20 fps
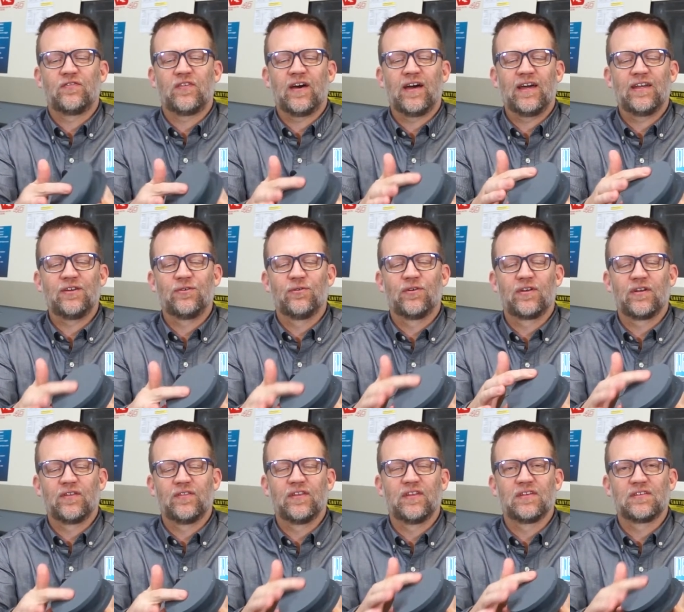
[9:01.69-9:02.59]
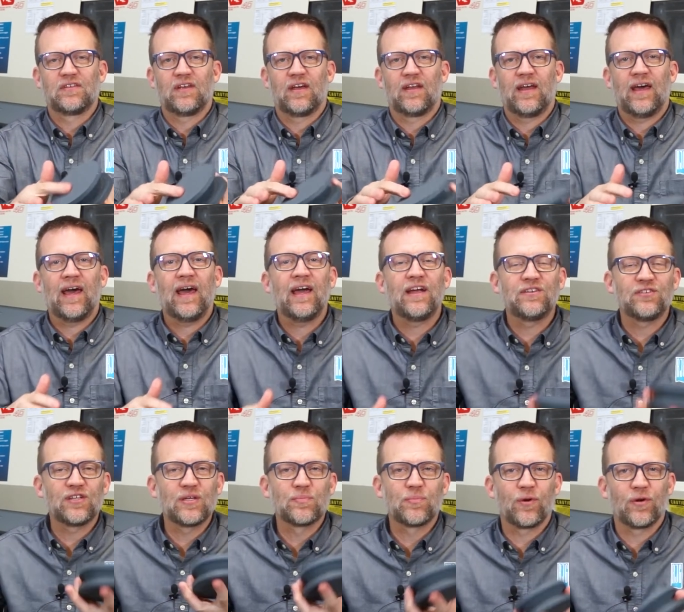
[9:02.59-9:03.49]
fine grit on this side. I
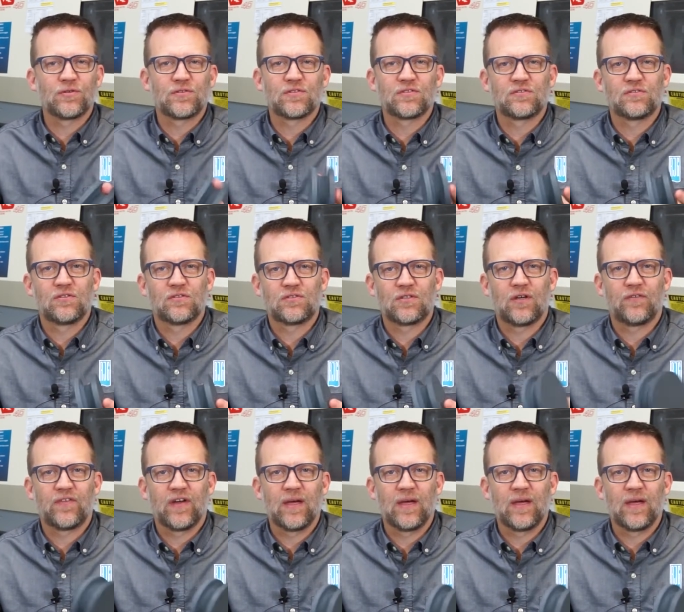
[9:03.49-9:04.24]
actually purchased this off